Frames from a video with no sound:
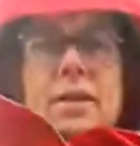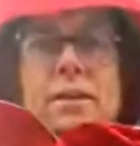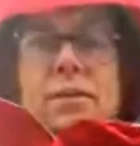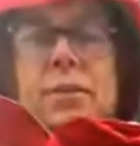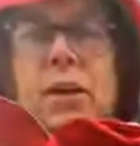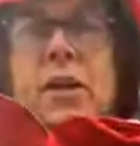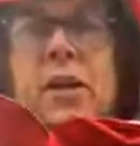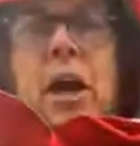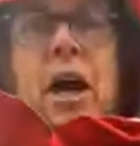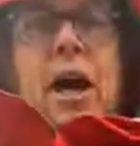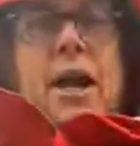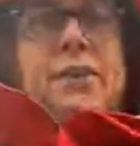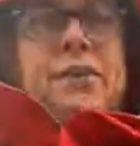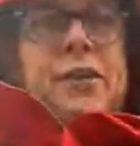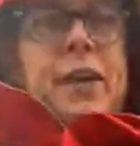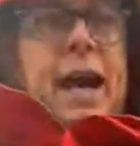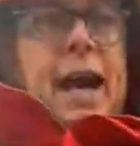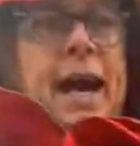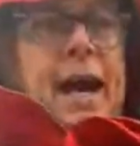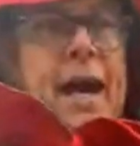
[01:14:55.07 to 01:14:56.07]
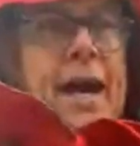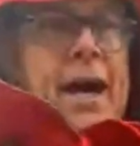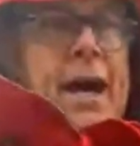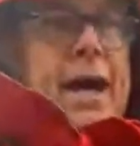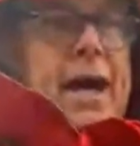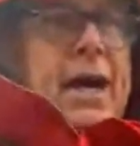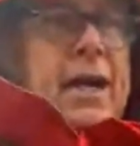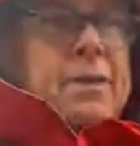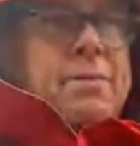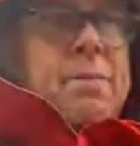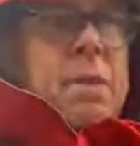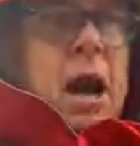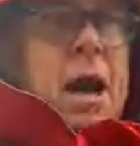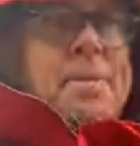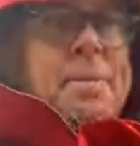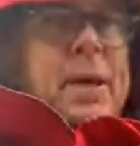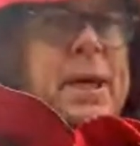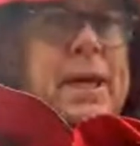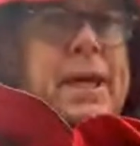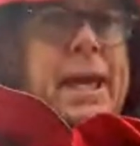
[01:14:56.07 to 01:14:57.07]
So, guys, it
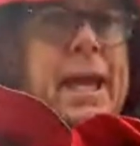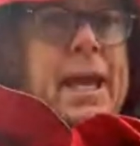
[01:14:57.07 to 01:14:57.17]
might be